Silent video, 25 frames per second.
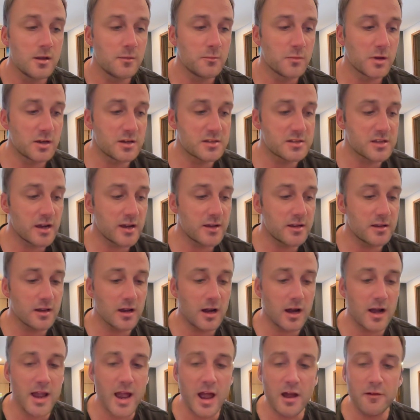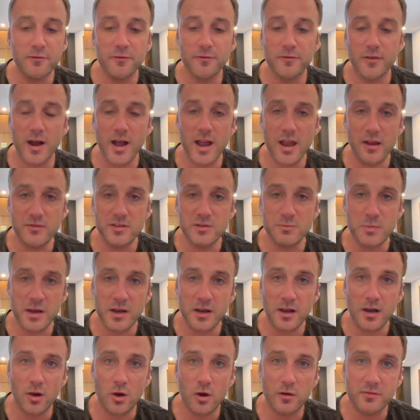because I have spent
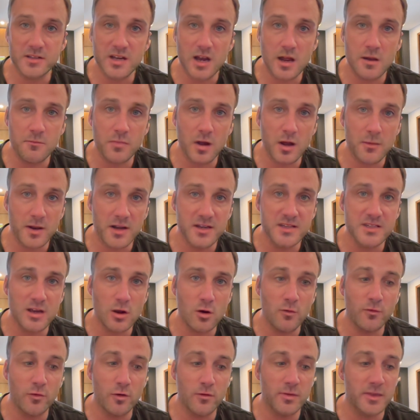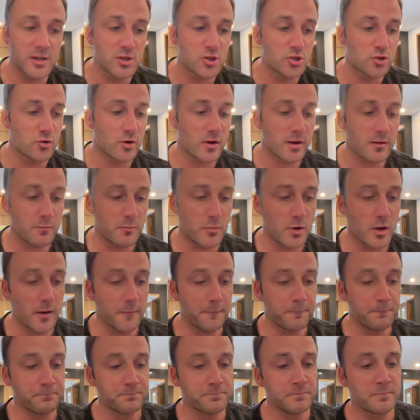a lot of time by myself on this trip.
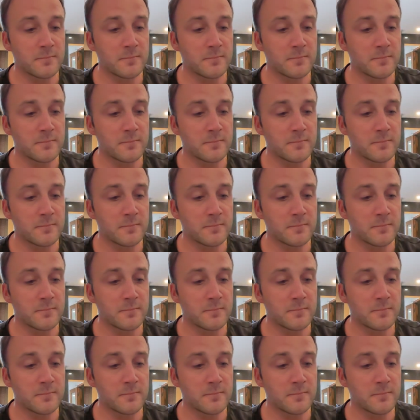But